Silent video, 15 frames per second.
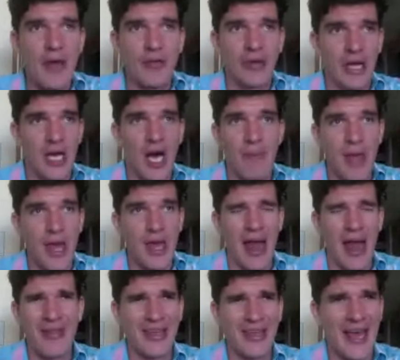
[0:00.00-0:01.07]
who can come in.
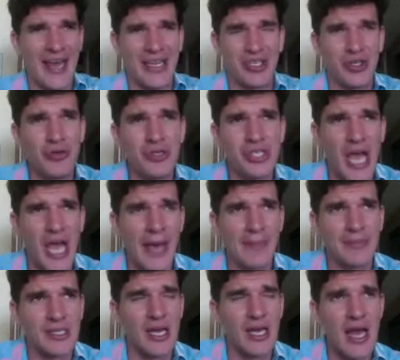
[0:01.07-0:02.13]
I think he had huge
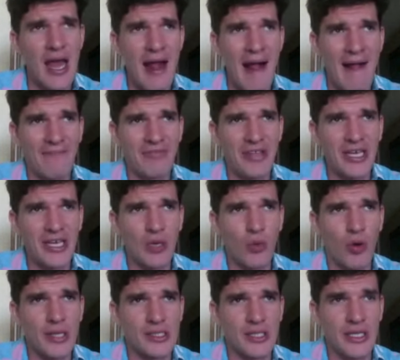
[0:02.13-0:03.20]
games. I think it
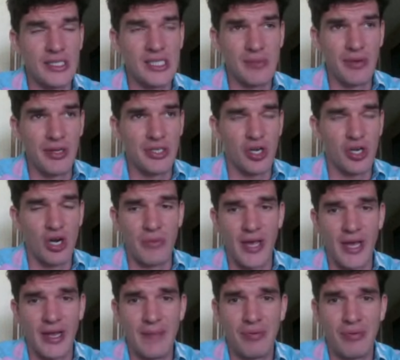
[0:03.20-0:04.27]
was in the NCAA
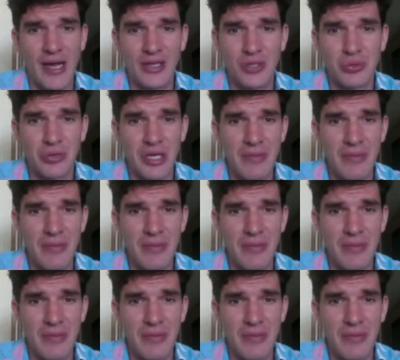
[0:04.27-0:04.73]
tournament. He played 20